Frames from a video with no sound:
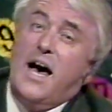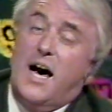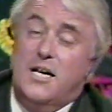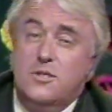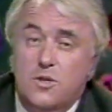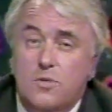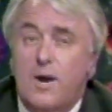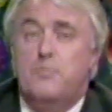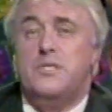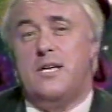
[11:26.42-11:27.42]
How do you
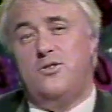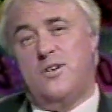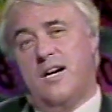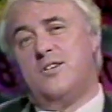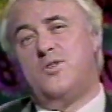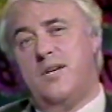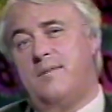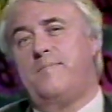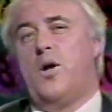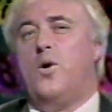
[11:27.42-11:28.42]
represent your country?
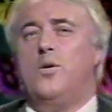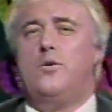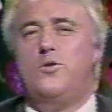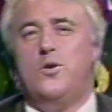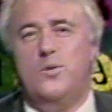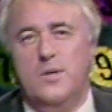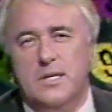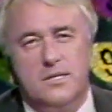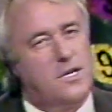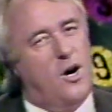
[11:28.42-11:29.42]
All you do
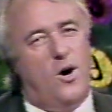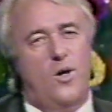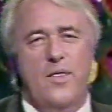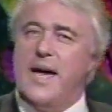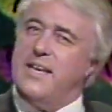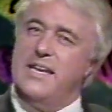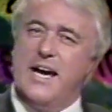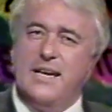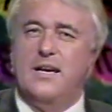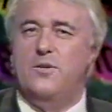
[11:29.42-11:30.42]
is call that
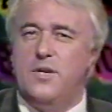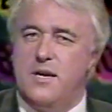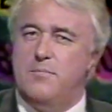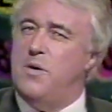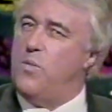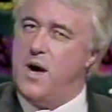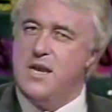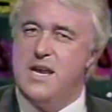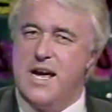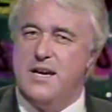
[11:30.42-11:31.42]
900 number,
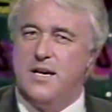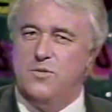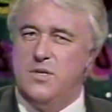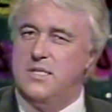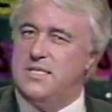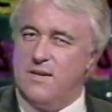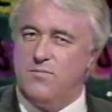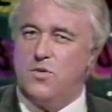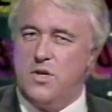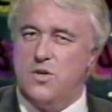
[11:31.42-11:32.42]

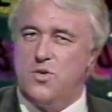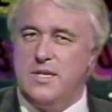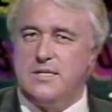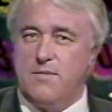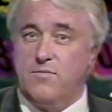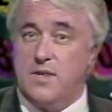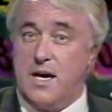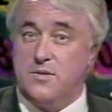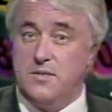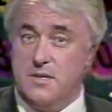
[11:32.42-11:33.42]

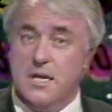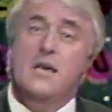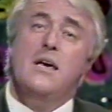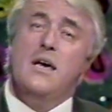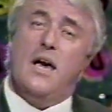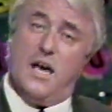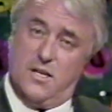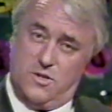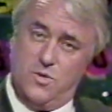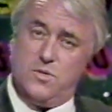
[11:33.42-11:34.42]
1-900-733-7000,
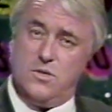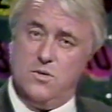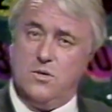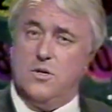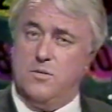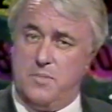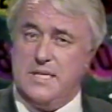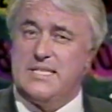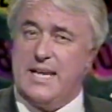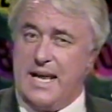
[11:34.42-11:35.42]
and you too could
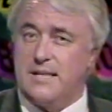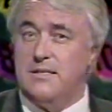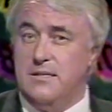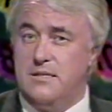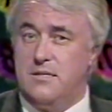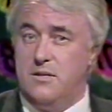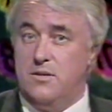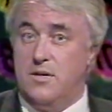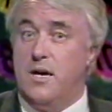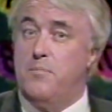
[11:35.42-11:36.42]
be selected
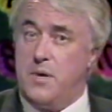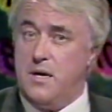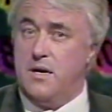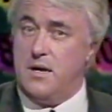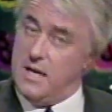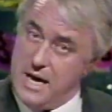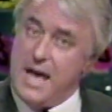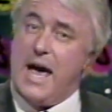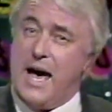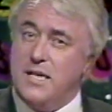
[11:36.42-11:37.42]
to appear
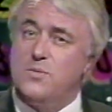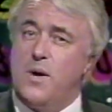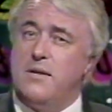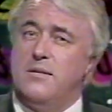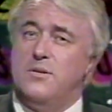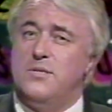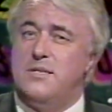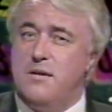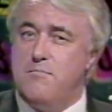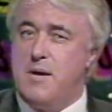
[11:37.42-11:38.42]
as one of those
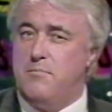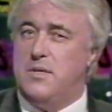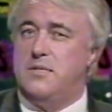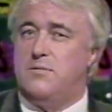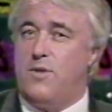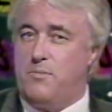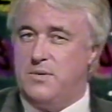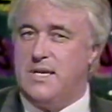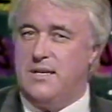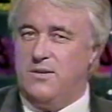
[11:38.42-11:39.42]
team members
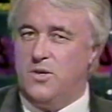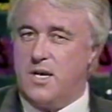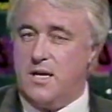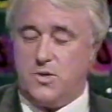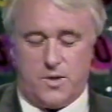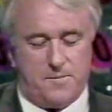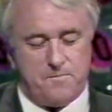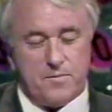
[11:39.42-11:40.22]
representing your country.